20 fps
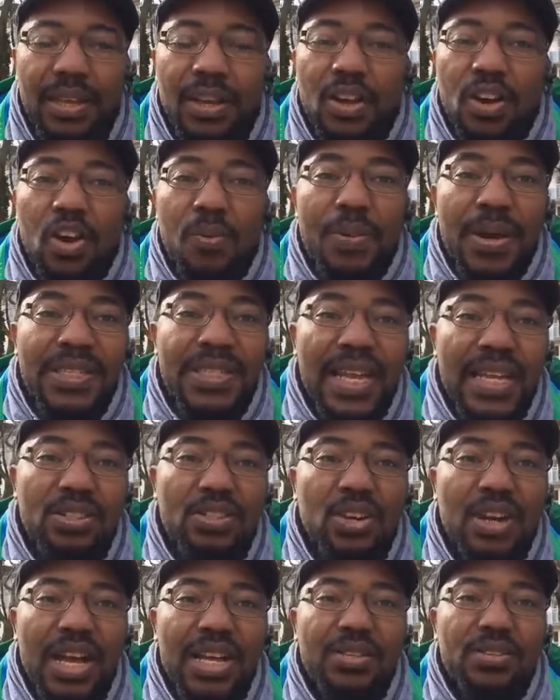
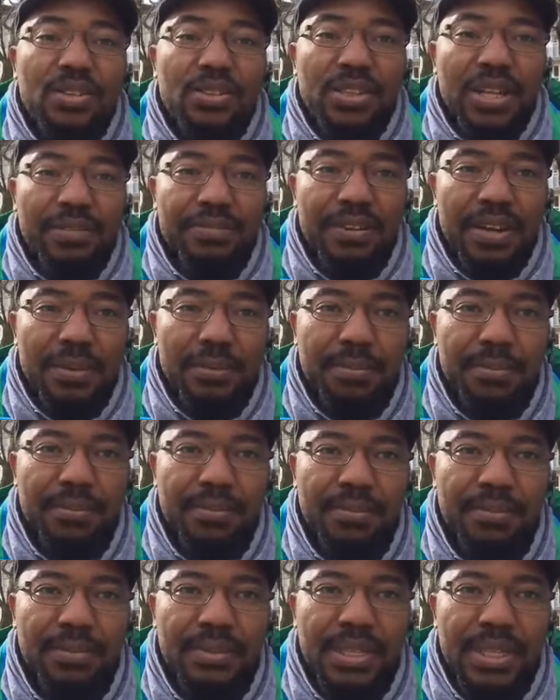Obasanjo has otter farm.
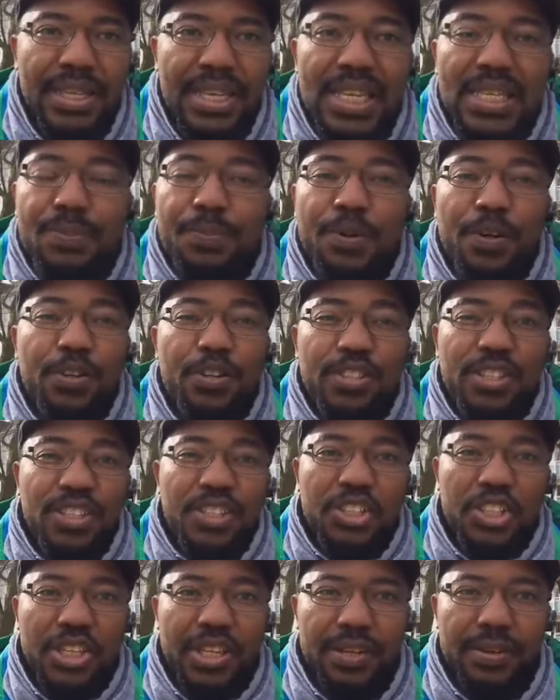He's producing
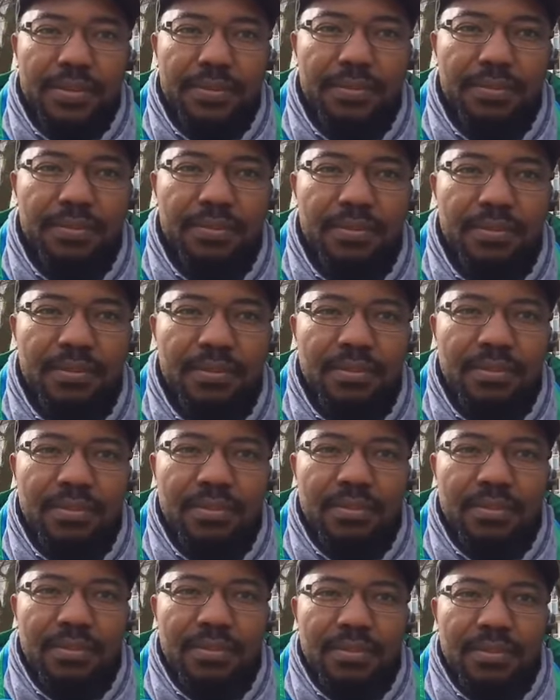chicken.
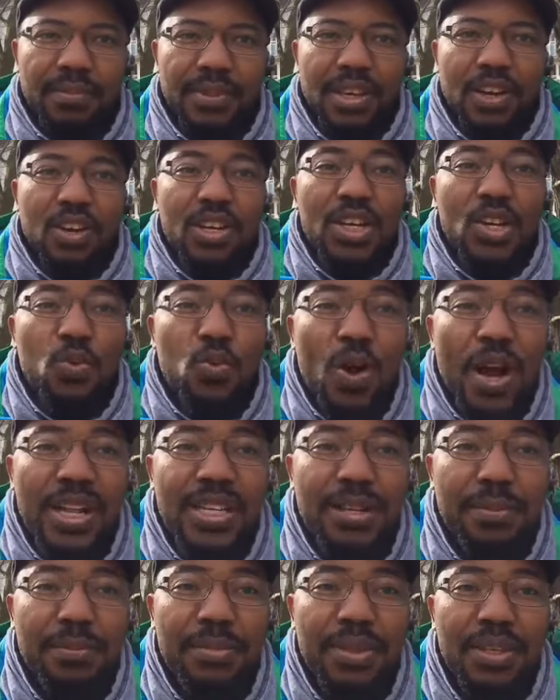
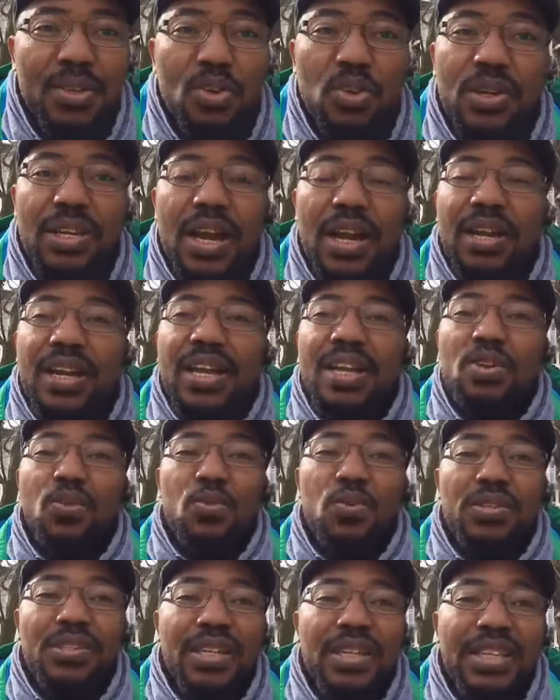Iguanim,
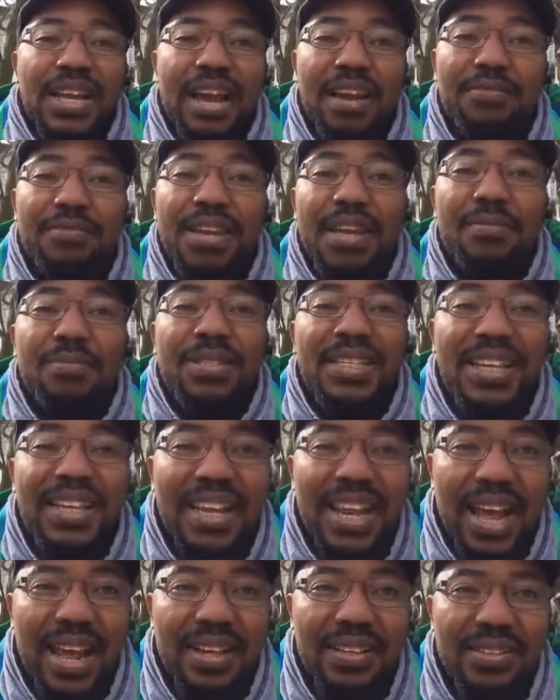Enugu State have empty
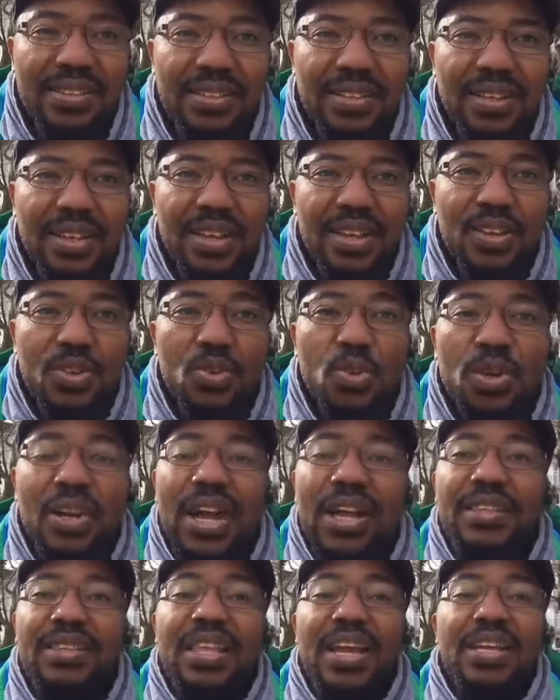lands. You
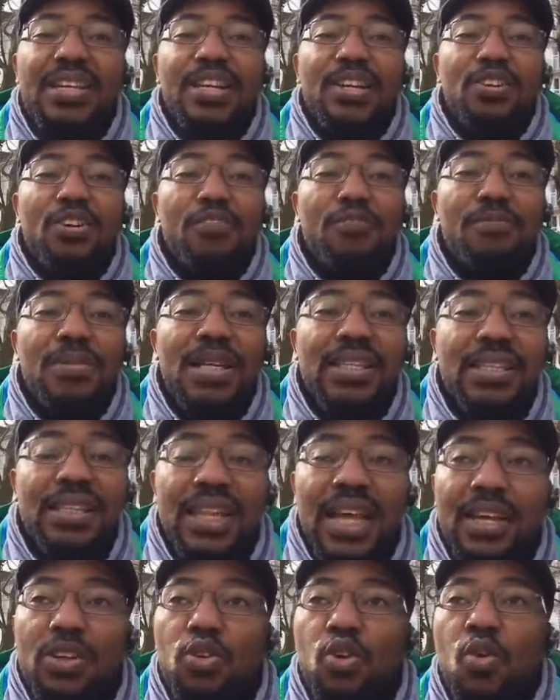can take the government
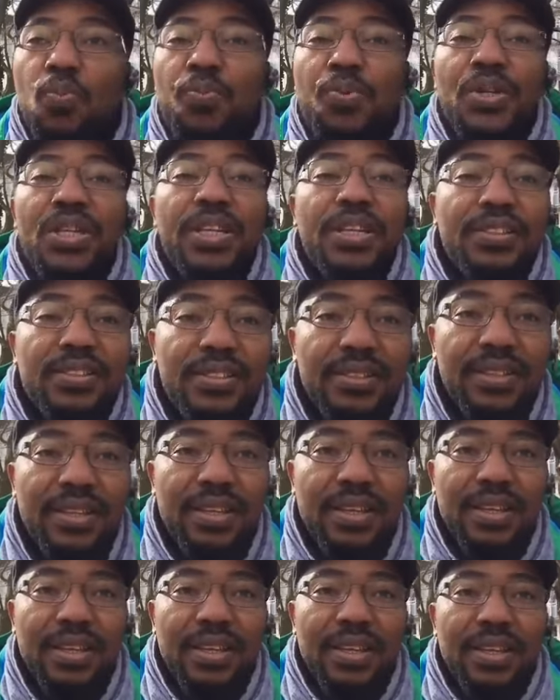land, open it,
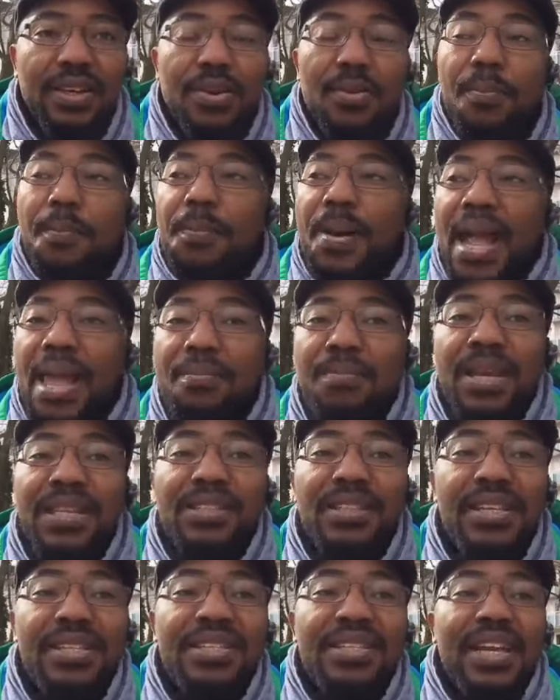buy
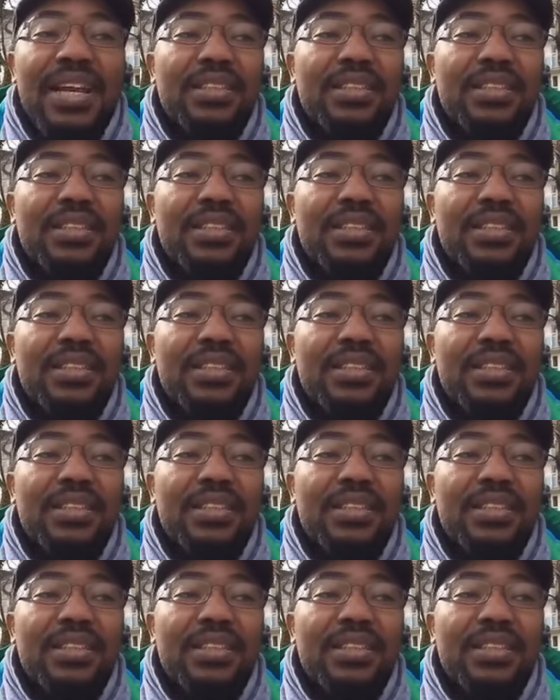machines